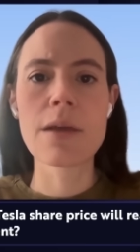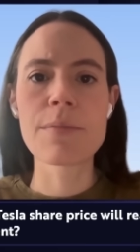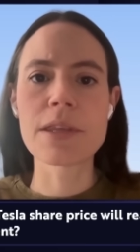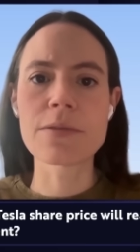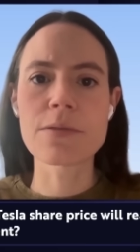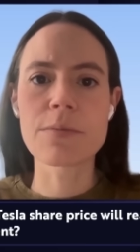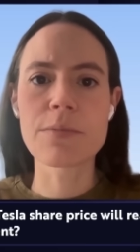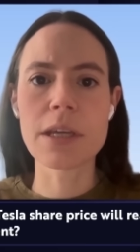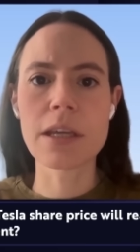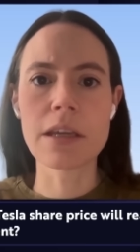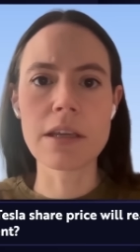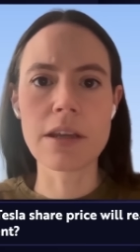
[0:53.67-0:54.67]
But this would
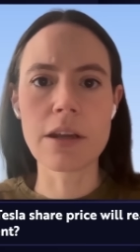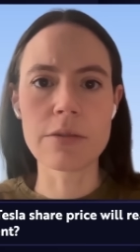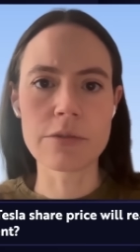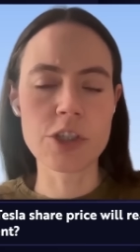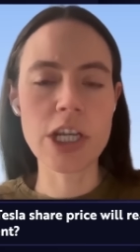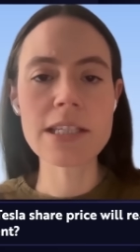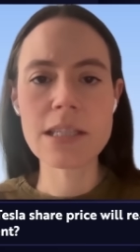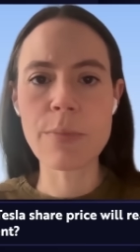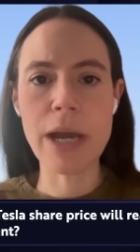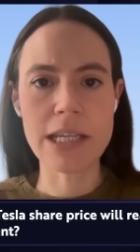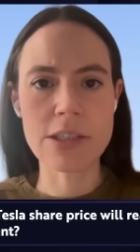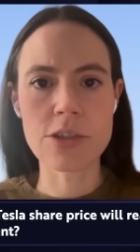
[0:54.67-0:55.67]
be, you know, just the
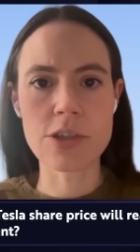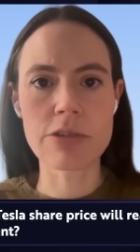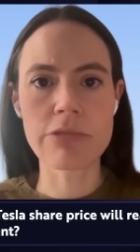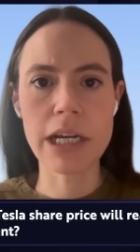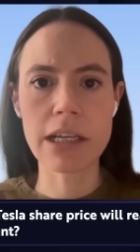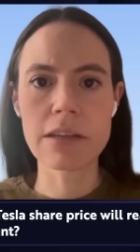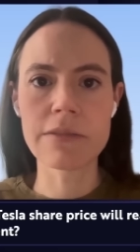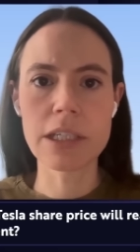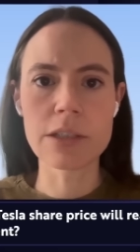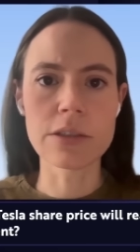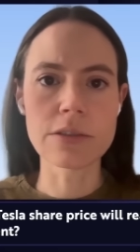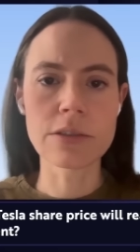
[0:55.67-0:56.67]
passenger riding in the
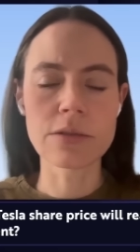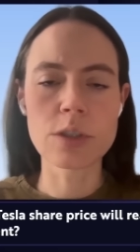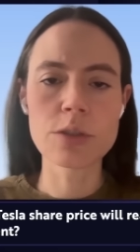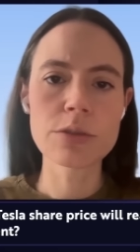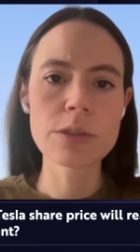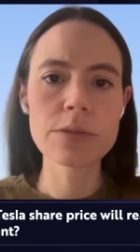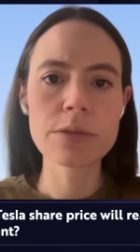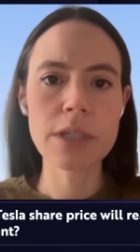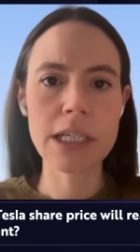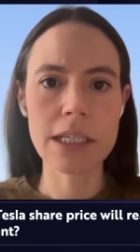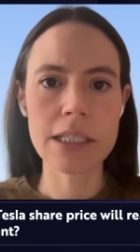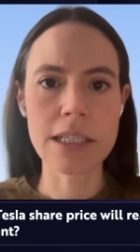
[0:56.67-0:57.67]
vehicle. So true
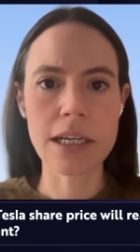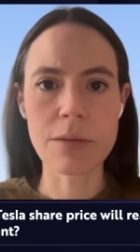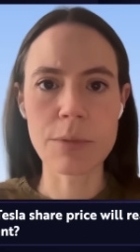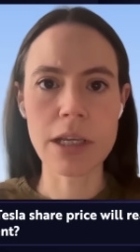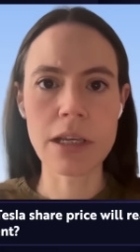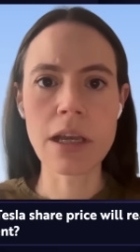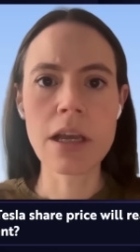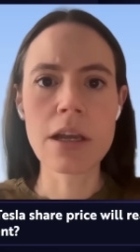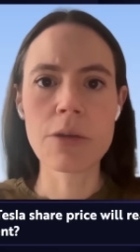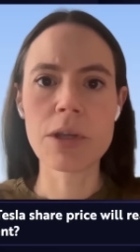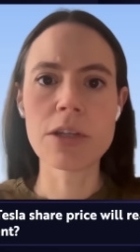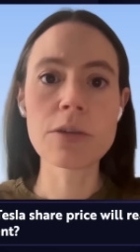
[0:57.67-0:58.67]
autonomy.
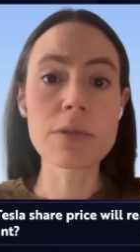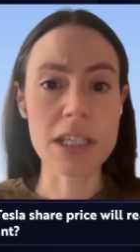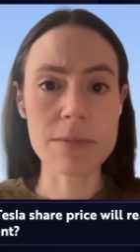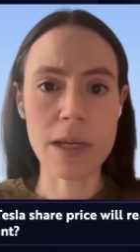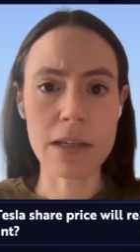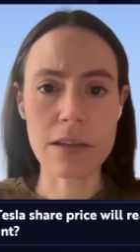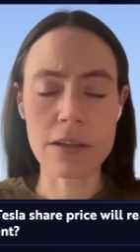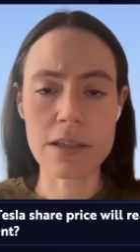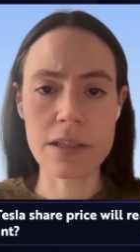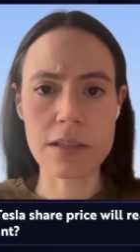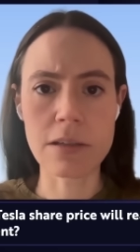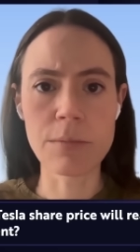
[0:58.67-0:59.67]
We do expect there to
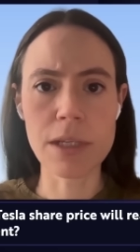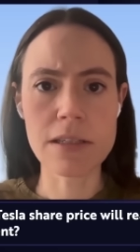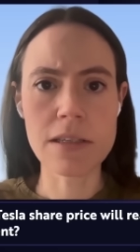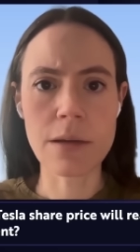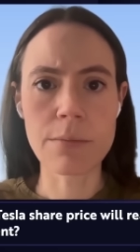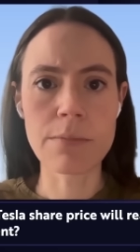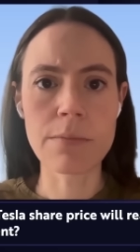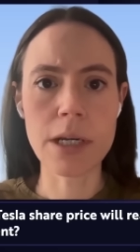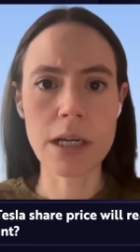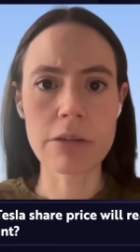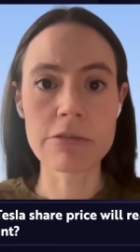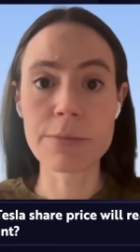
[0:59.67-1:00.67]
still be some
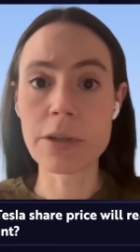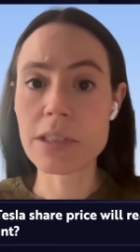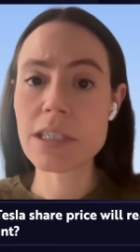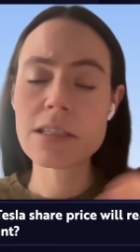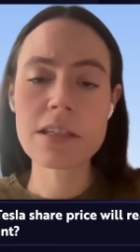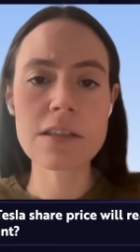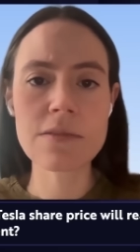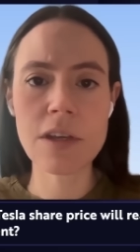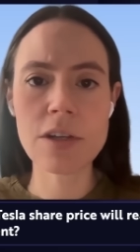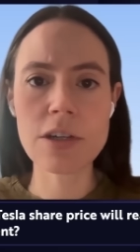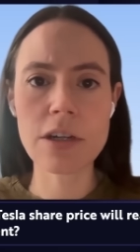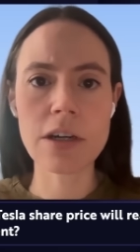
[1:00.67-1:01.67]
remote assistance
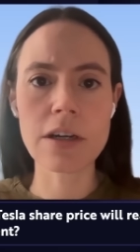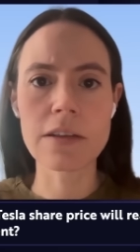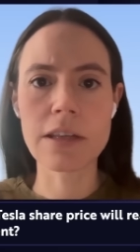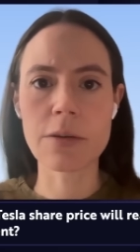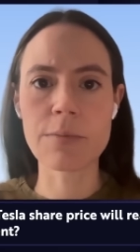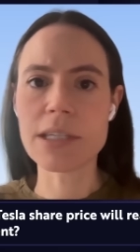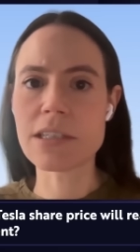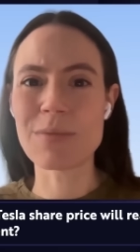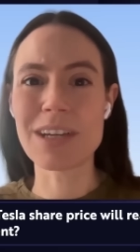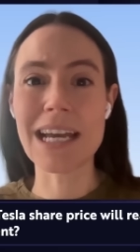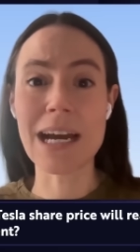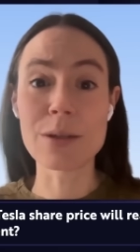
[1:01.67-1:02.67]
feature. That would be someone